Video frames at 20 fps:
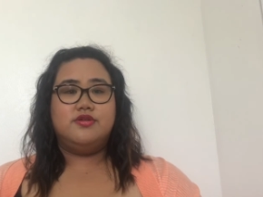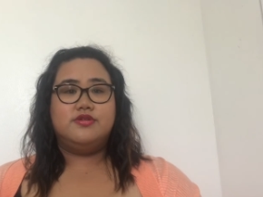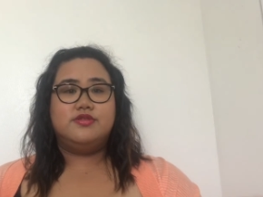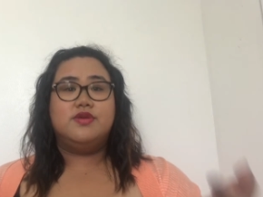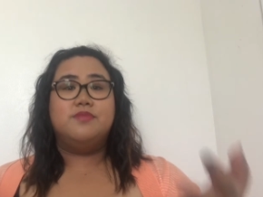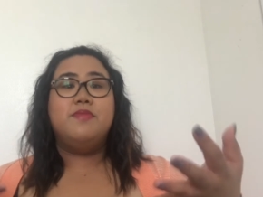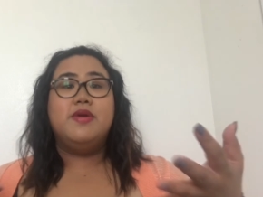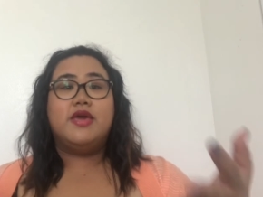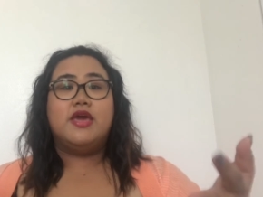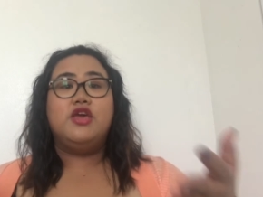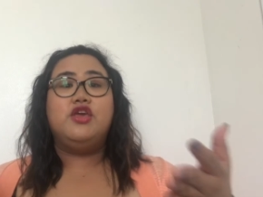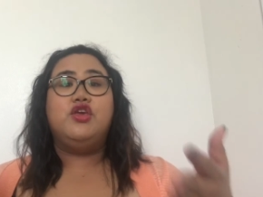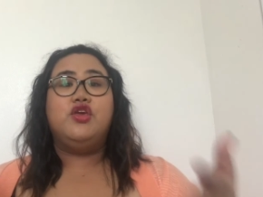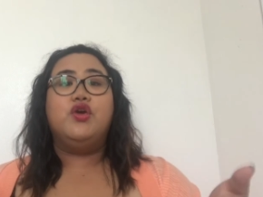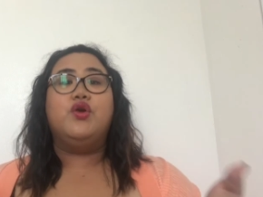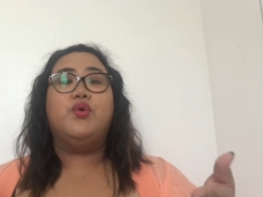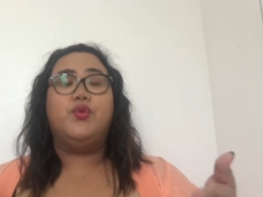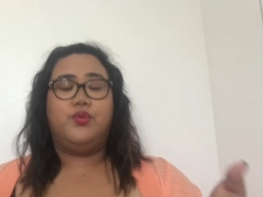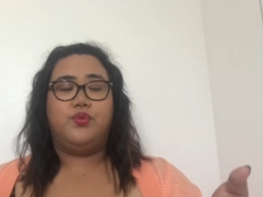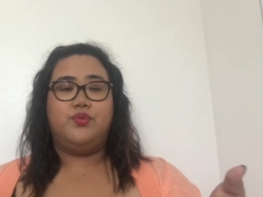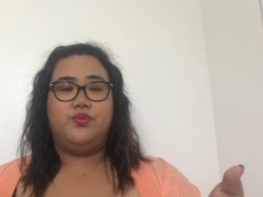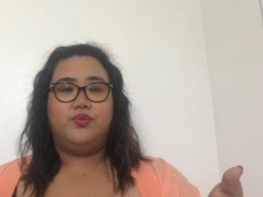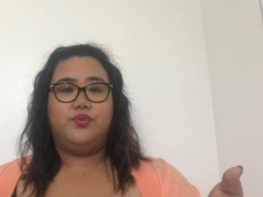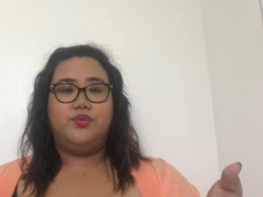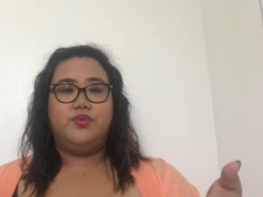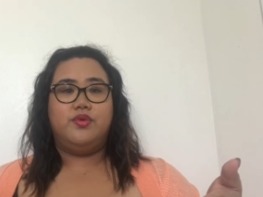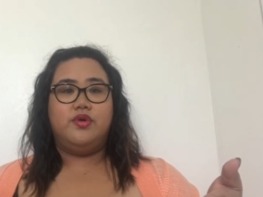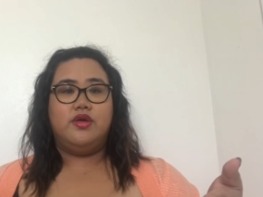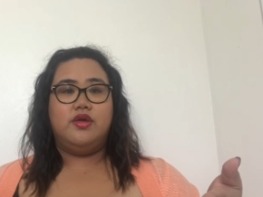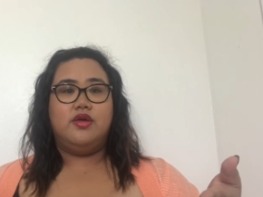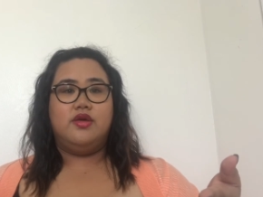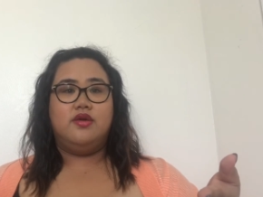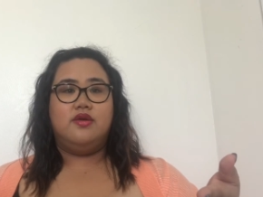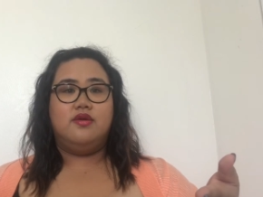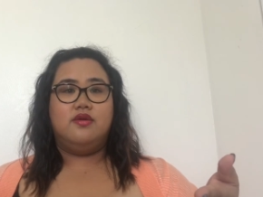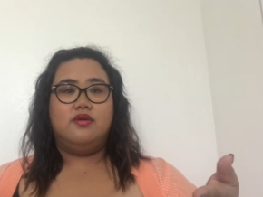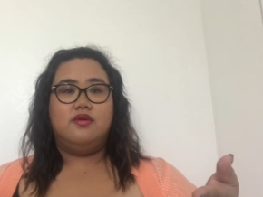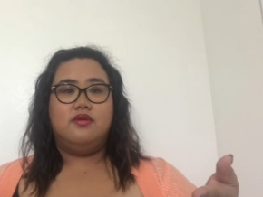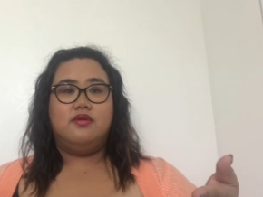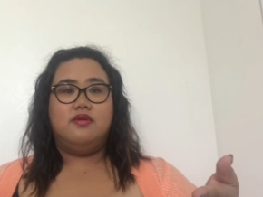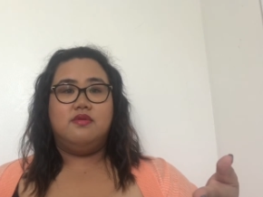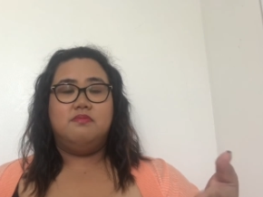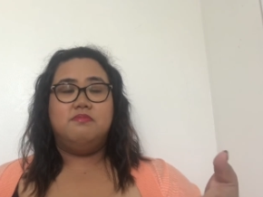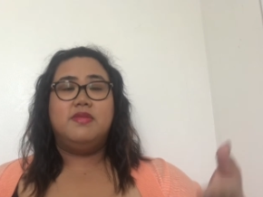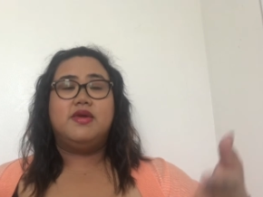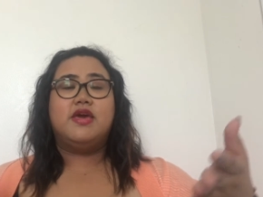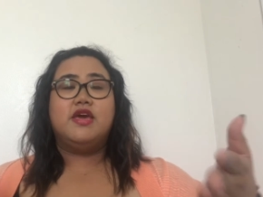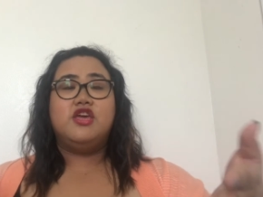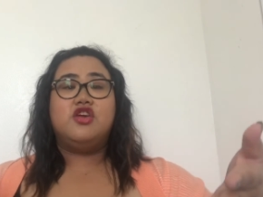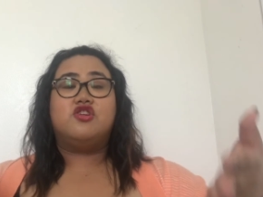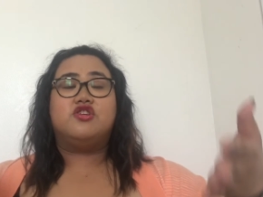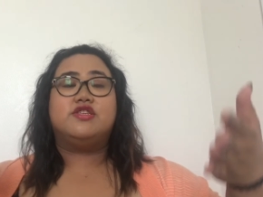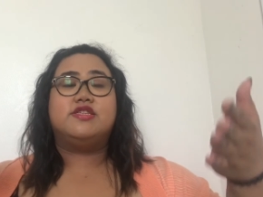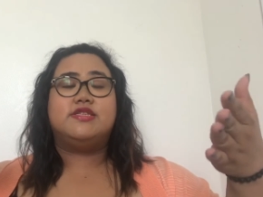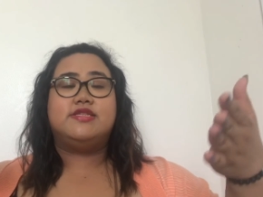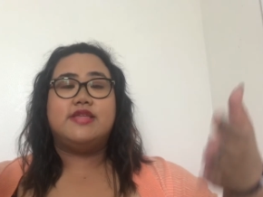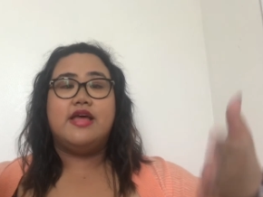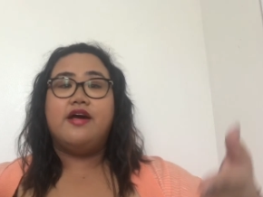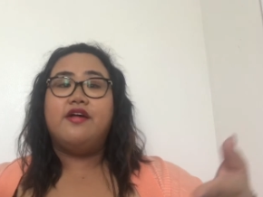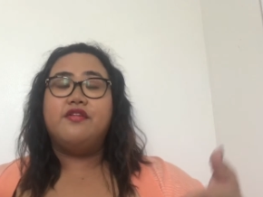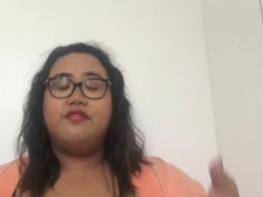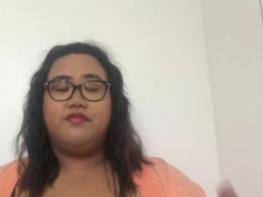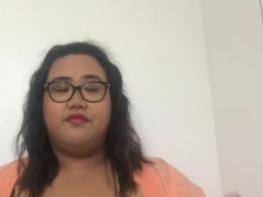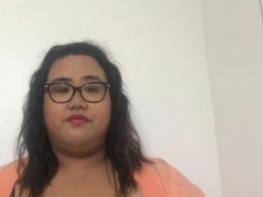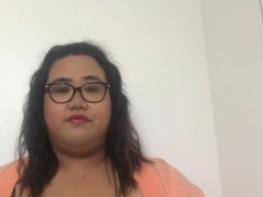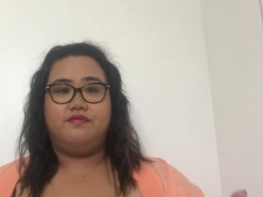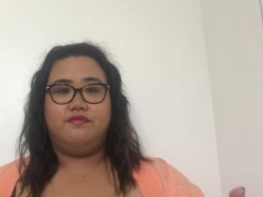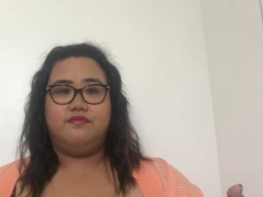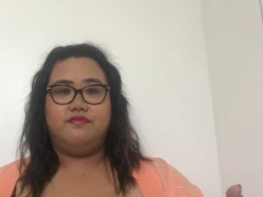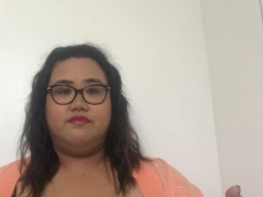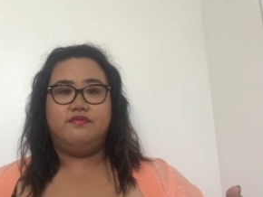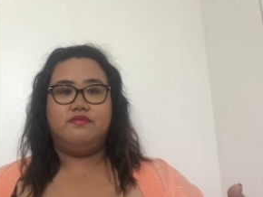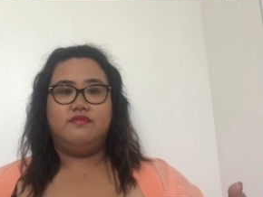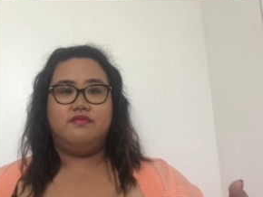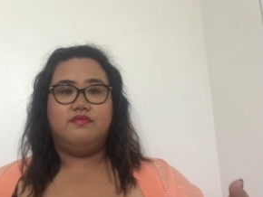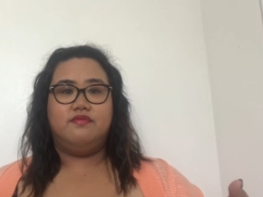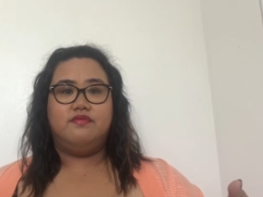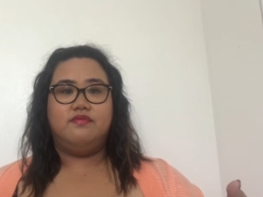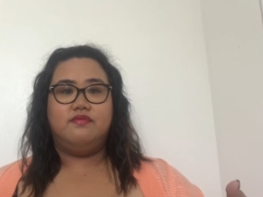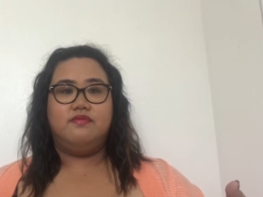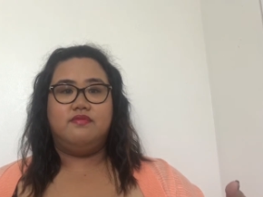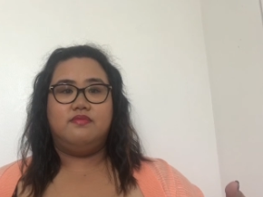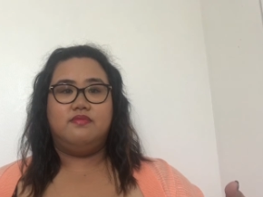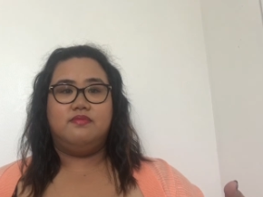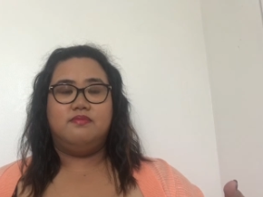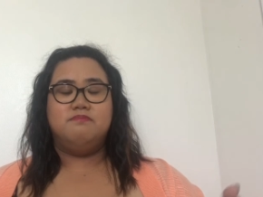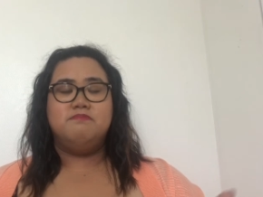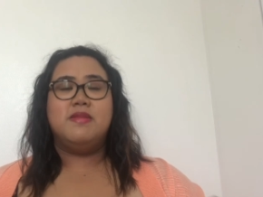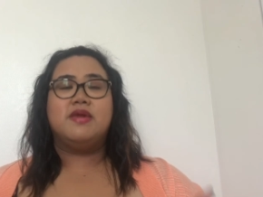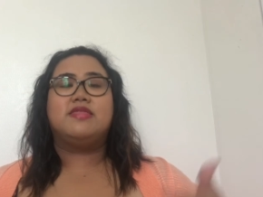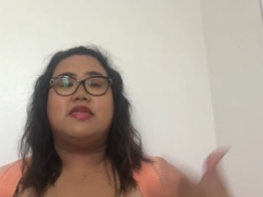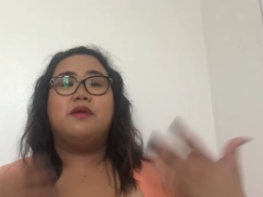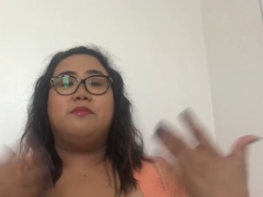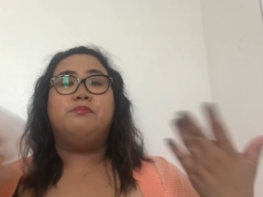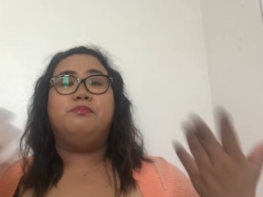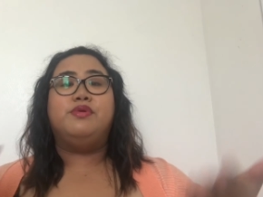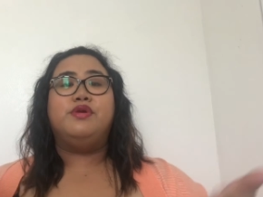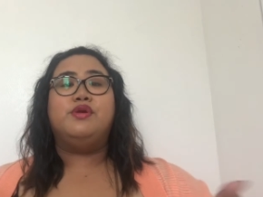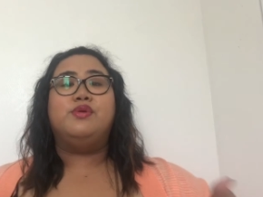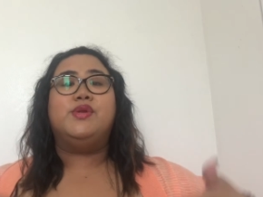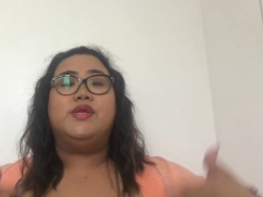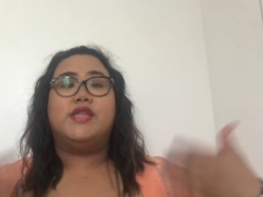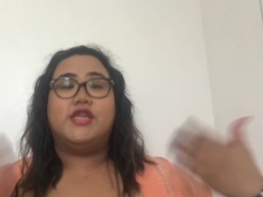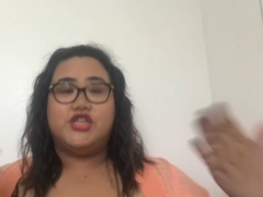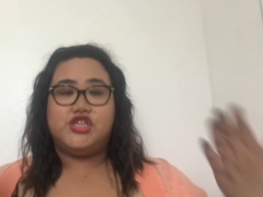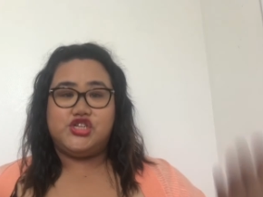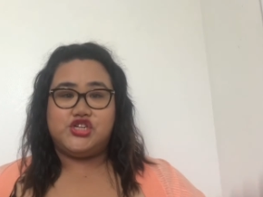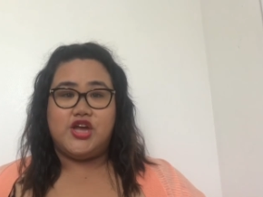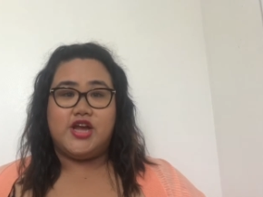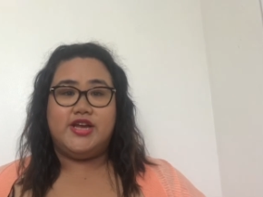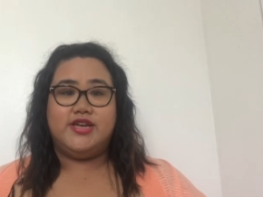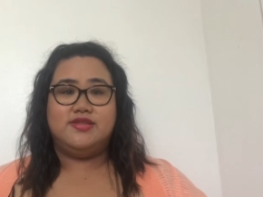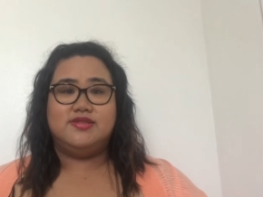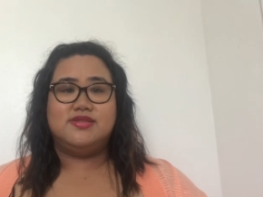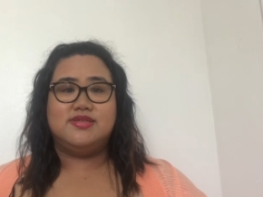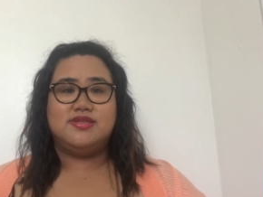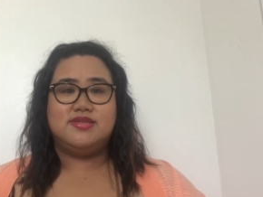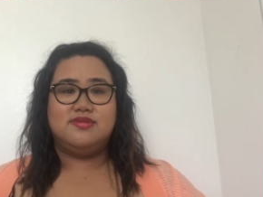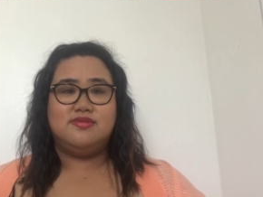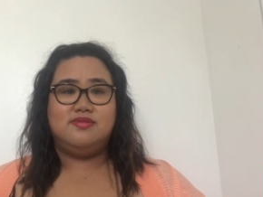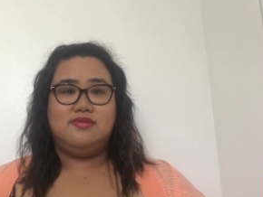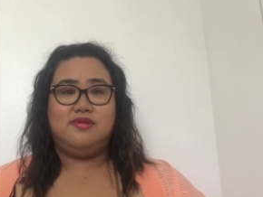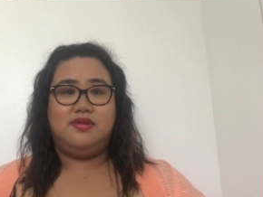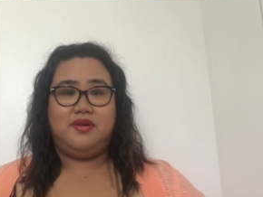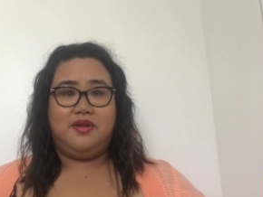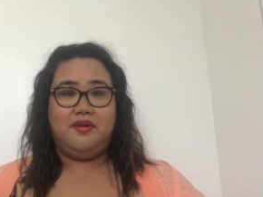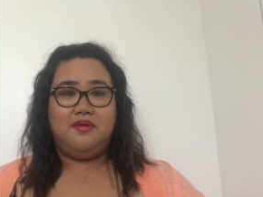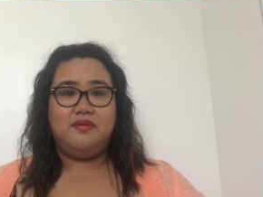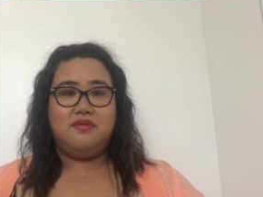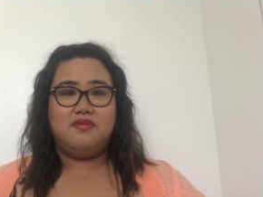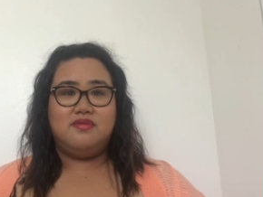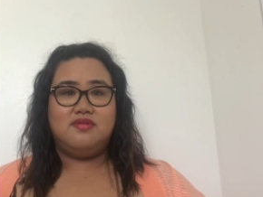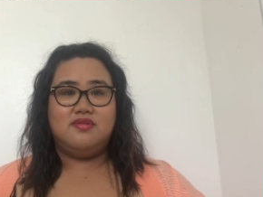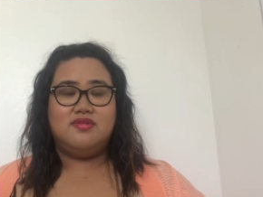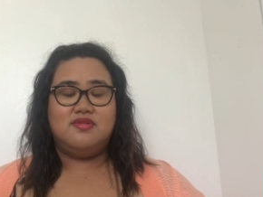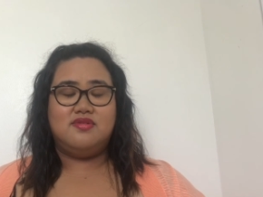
So make it you make it yourself make that beauty that shines you know